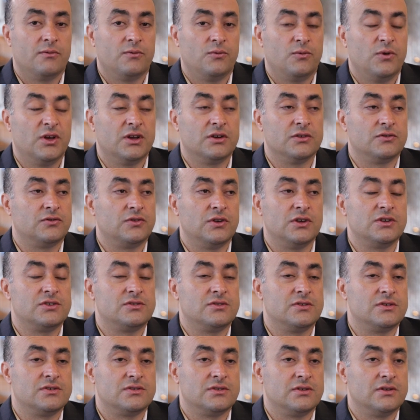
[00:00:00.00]
We could teach
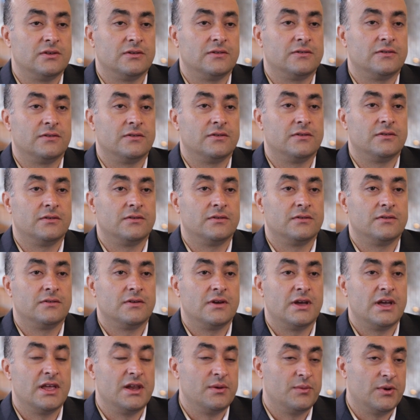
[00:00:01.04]
this thing to
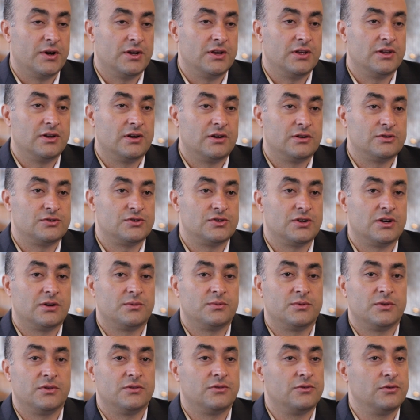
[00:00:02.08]
anybody in our
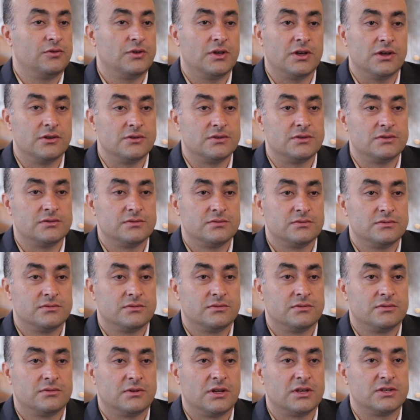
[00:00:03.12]
shop in 2 days.
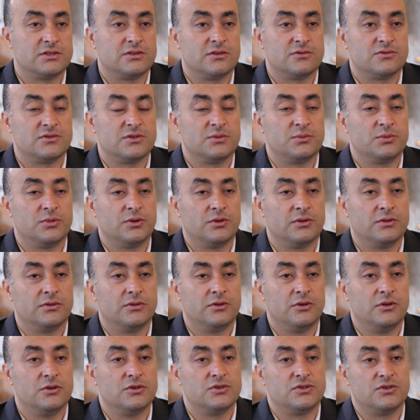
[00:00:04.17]
That's how simple
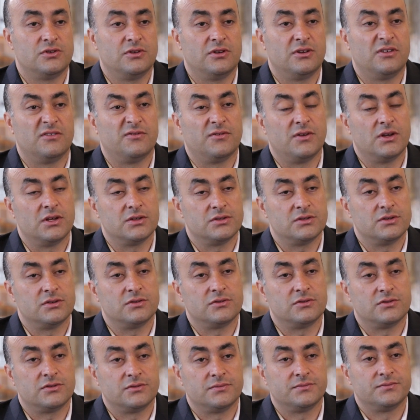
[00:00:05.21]
the user interface is.